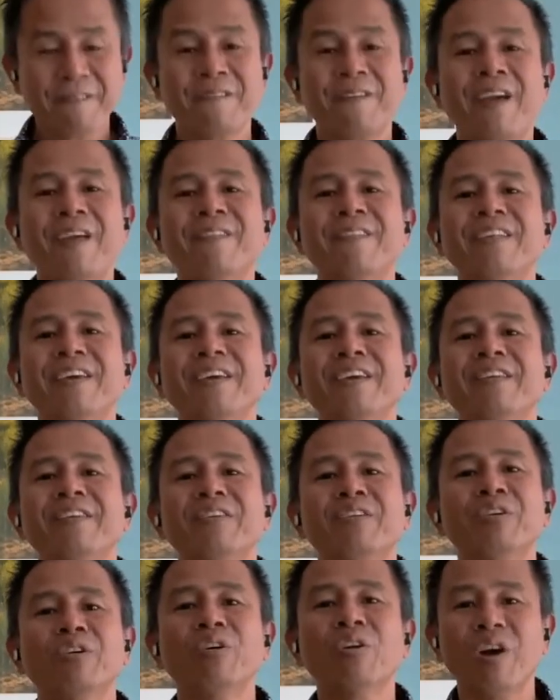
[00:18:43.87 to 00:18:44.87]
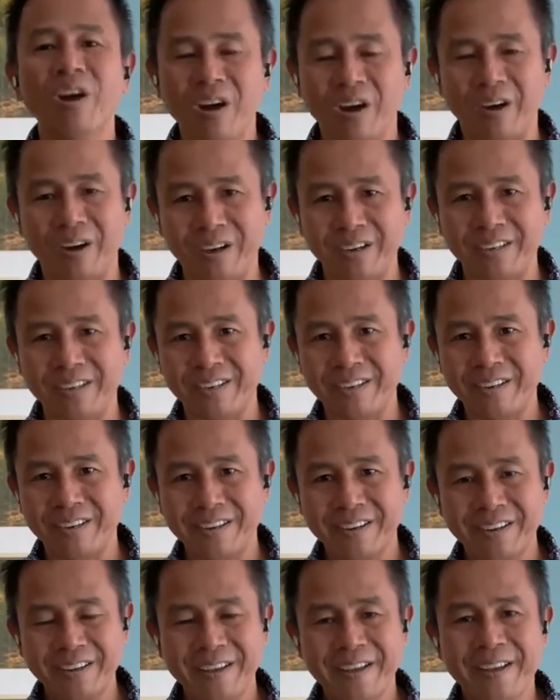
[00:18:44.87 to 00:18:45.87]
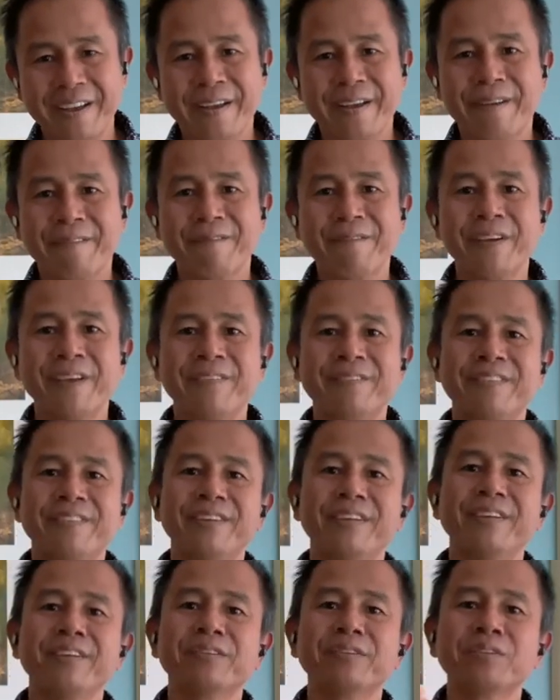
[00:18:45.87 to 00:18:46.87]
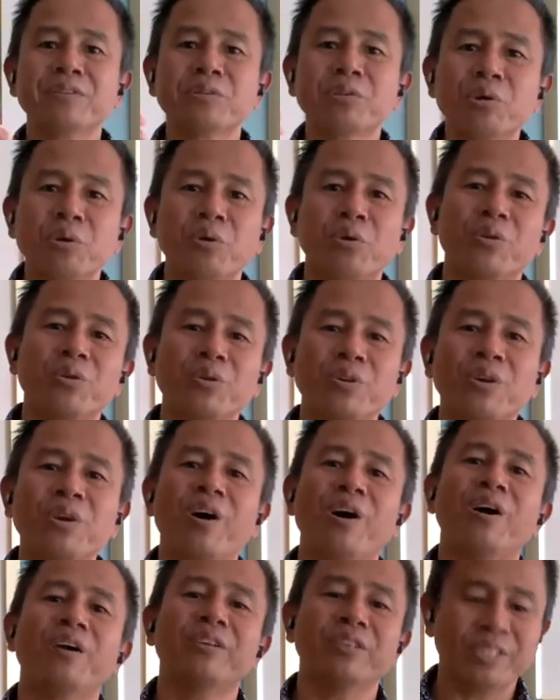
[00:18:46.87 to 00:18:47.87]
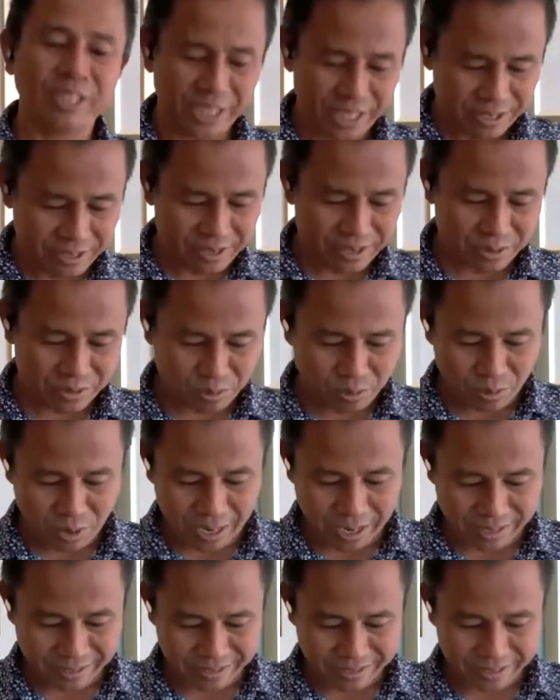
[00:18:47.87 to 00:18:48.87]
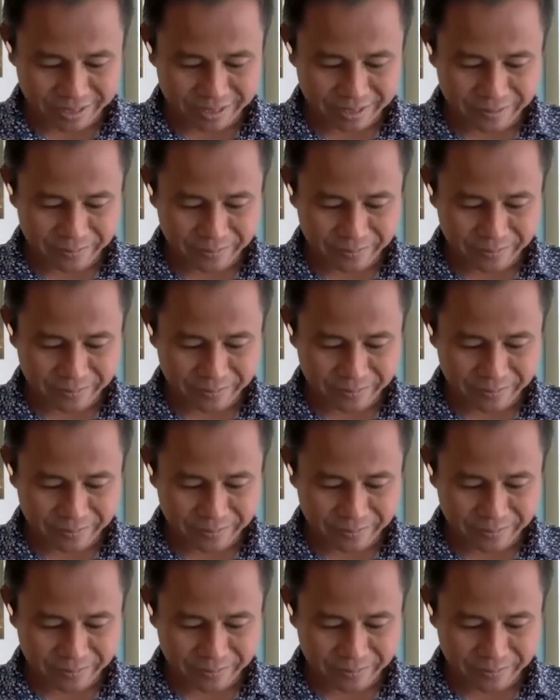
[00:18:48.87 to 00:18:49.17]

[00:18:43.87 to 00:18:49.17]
Faith in God, faith in the Lord God, Jesus Christ.